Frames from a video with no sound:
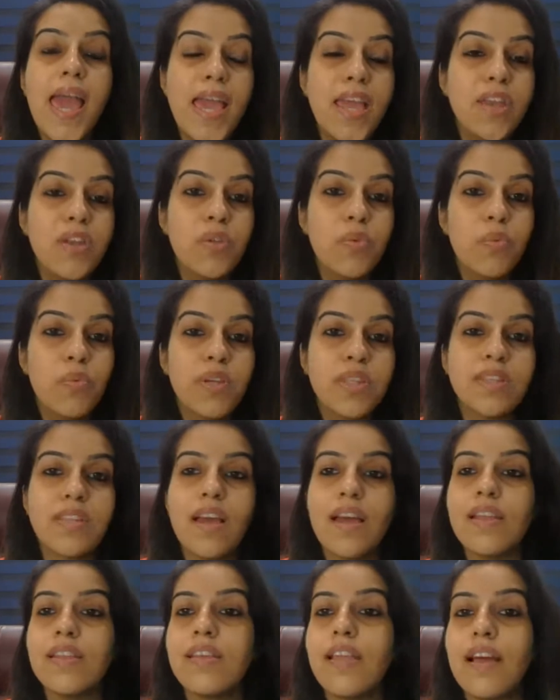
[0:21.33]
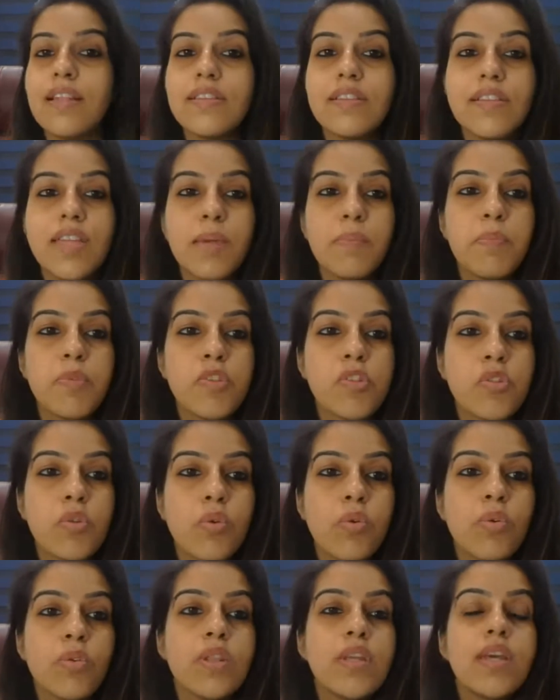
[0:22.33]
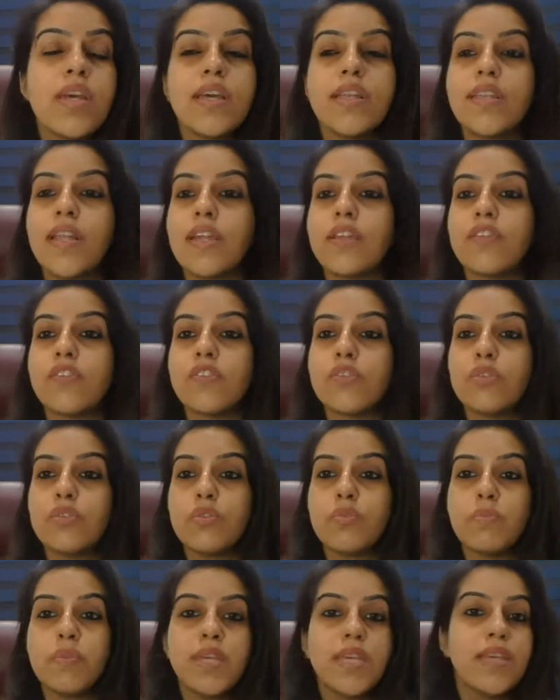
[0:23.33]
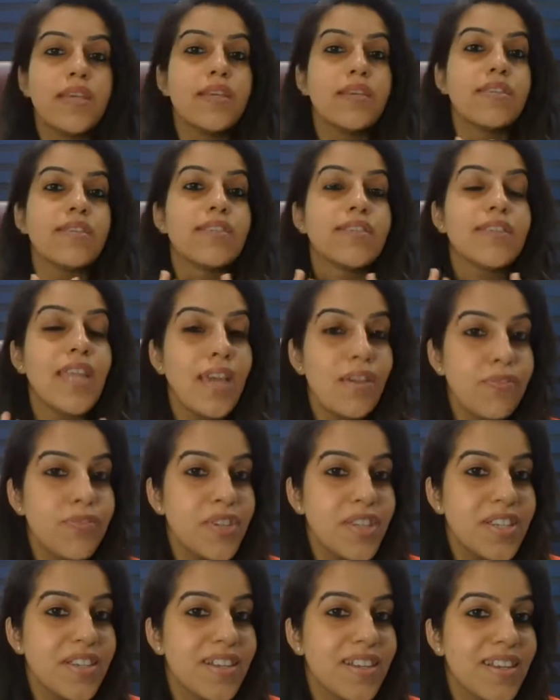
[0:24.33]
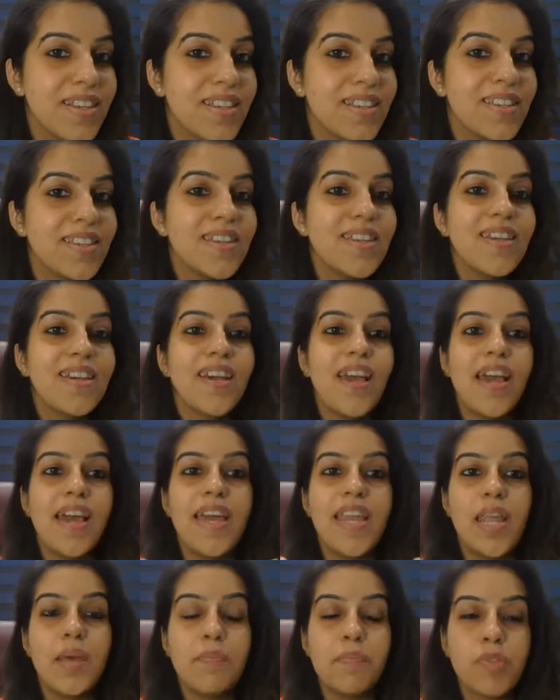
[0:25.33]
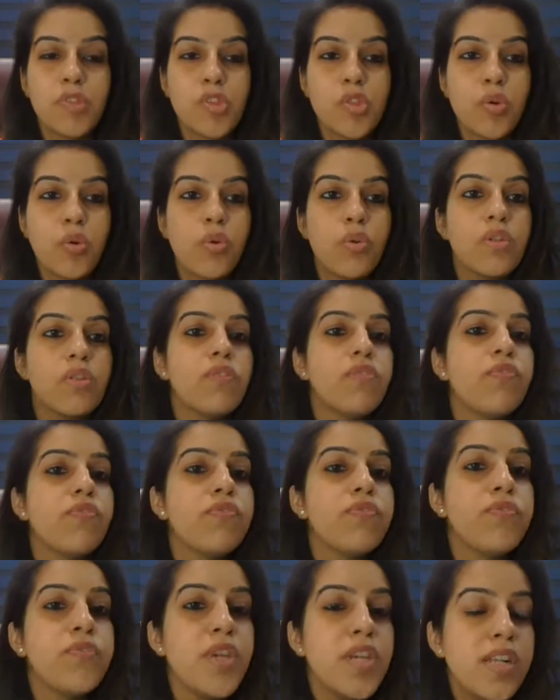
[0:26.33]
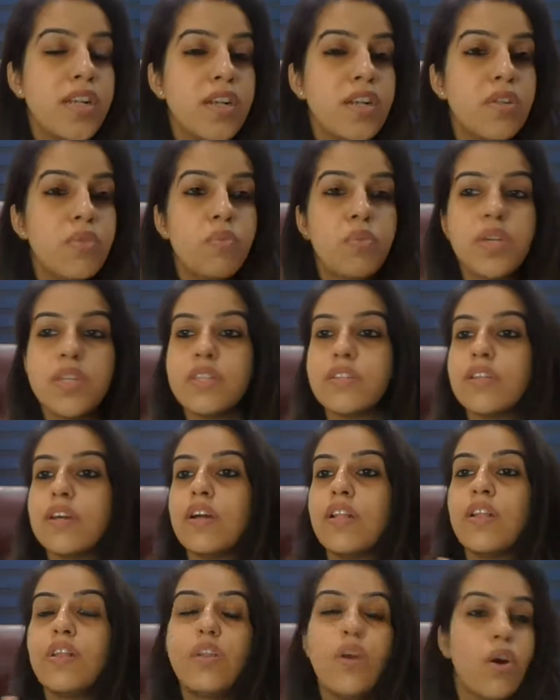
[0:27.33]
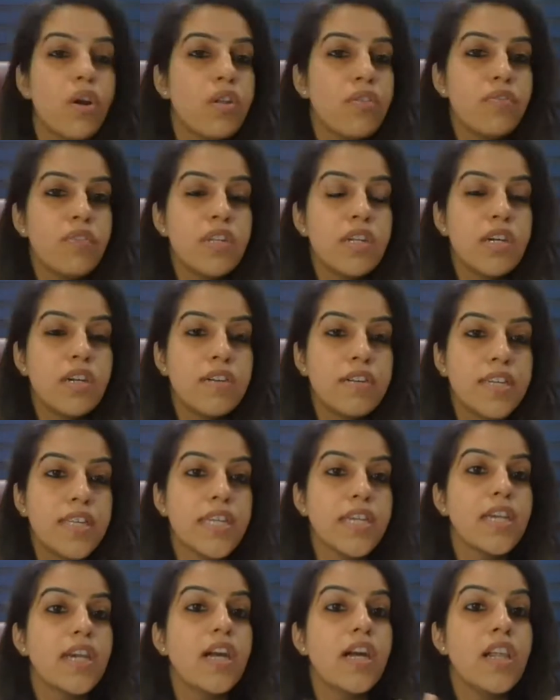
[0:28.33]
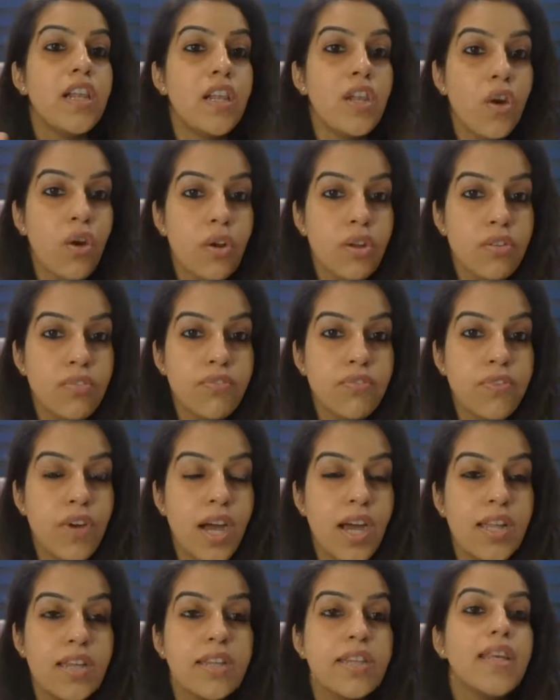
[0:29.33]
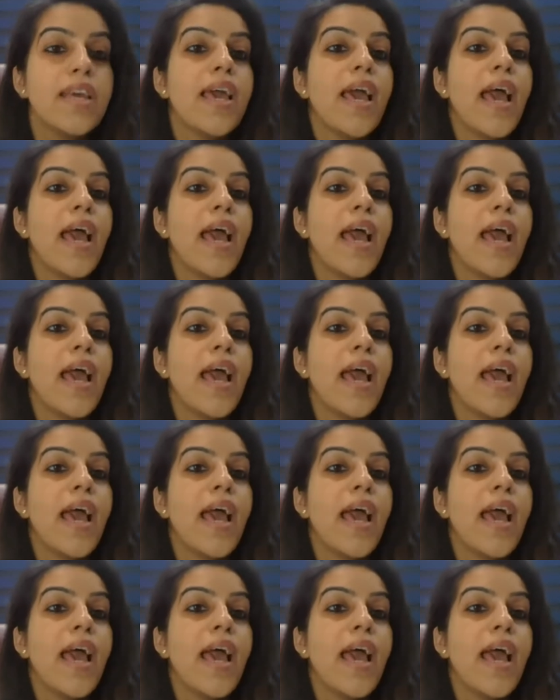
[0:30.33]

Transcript: and with another episode that is going to be definitely an episode filled with a lot of learning, a lot of fun,